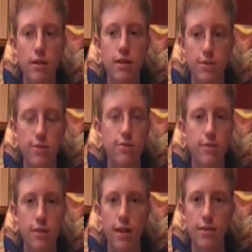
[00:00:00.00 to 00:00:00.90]
It's
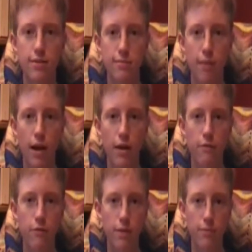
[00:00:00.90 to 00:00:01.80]

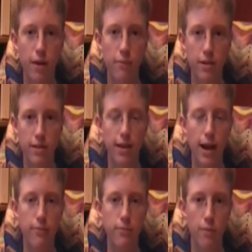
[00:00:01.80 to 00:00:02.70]
in my opinion, the
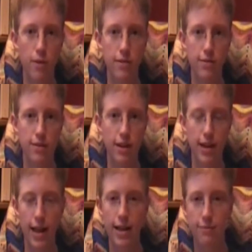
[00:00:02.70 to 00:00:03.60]
optimum way to see it.
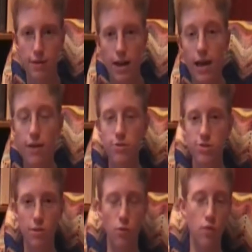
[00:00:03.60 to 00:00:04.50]
And when I go
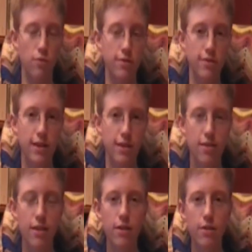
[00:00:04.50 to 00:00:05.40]
see World War Z in the
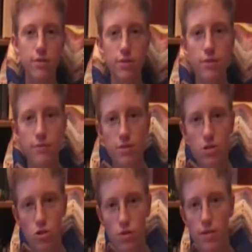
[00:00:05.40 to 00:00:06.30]
theaters, you can rest
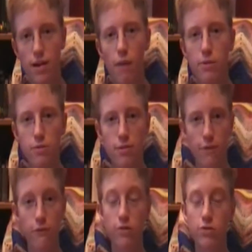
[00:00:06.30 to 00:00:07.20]
assured that I'll be doing a
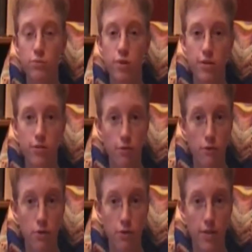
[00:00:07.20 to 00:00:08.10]
first impressions
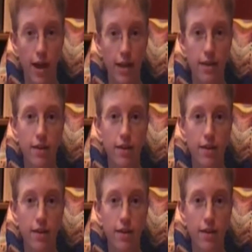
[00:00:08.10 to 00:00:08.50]
review of that.